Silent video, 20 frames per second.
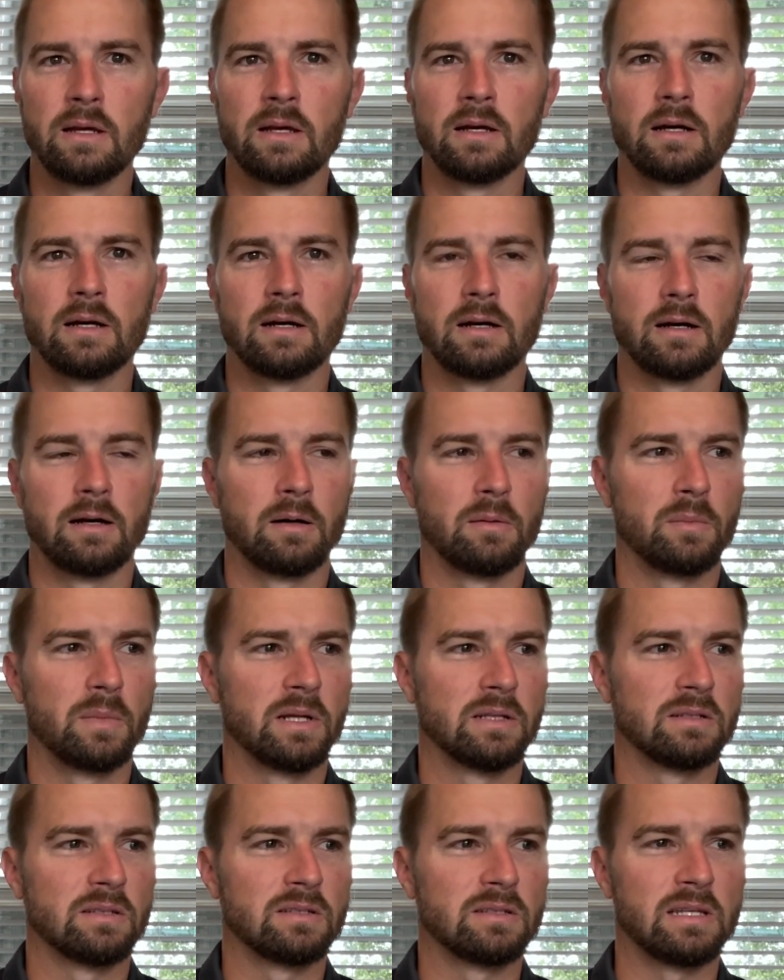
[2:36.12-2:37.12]

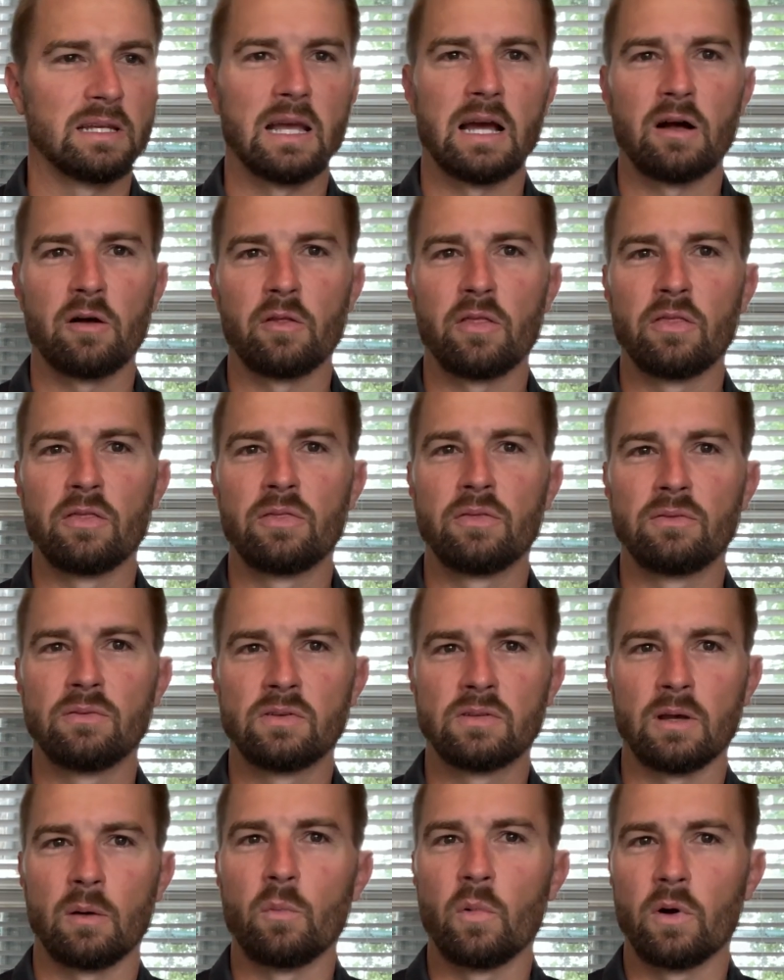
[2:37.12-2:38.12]
and to see how
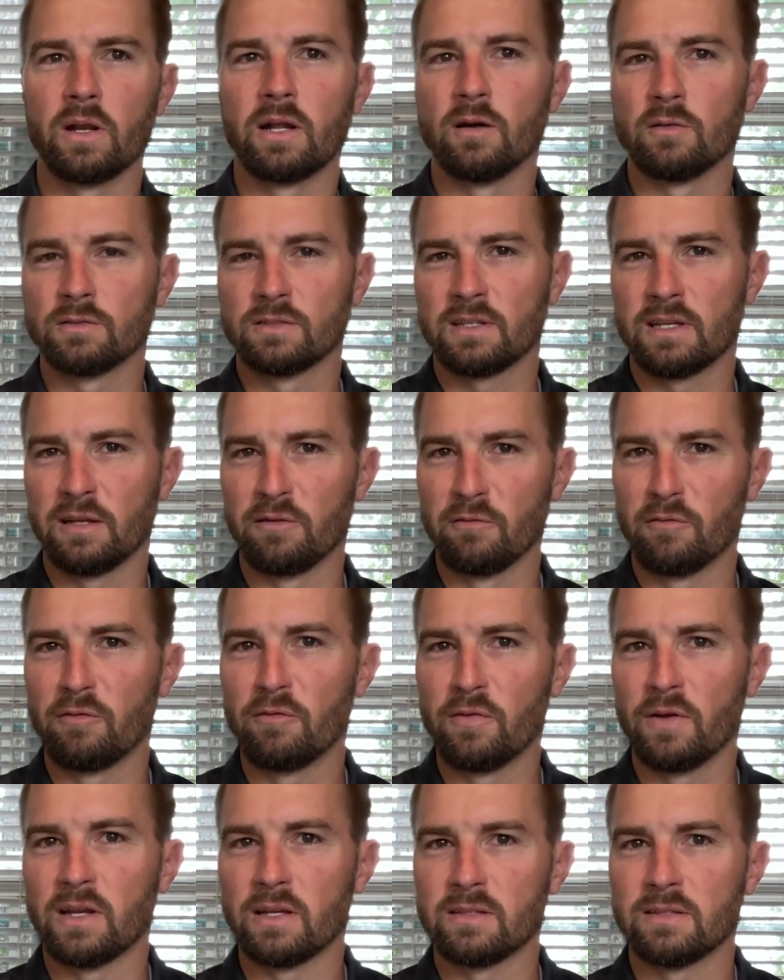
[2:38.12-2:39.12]
someone else can
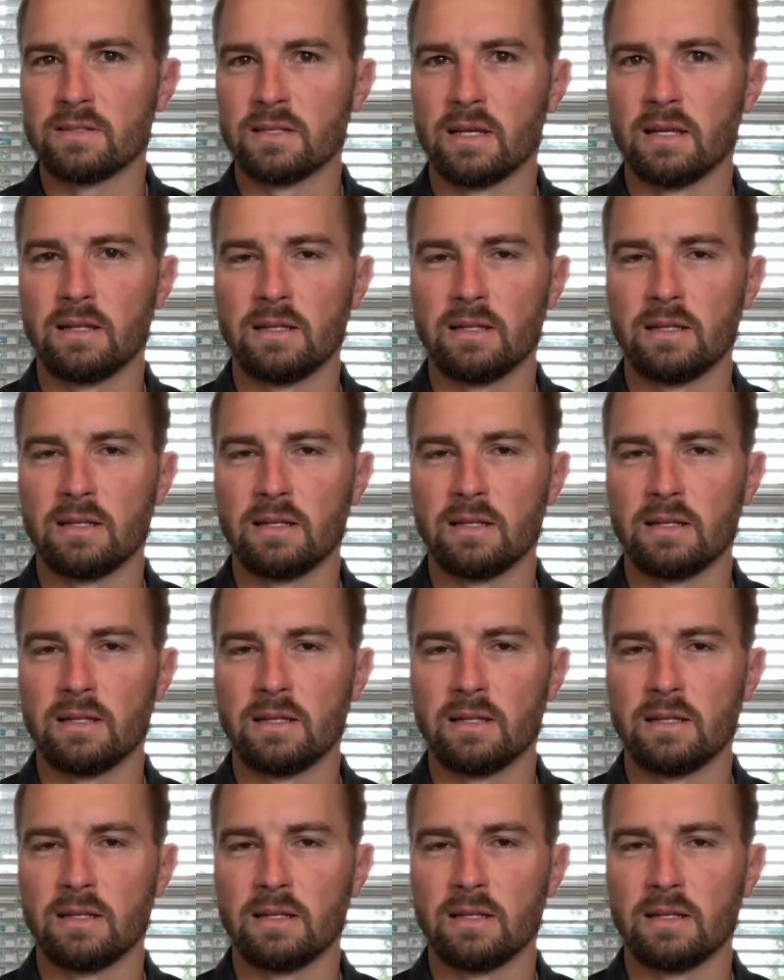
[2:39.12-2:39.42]
fix it.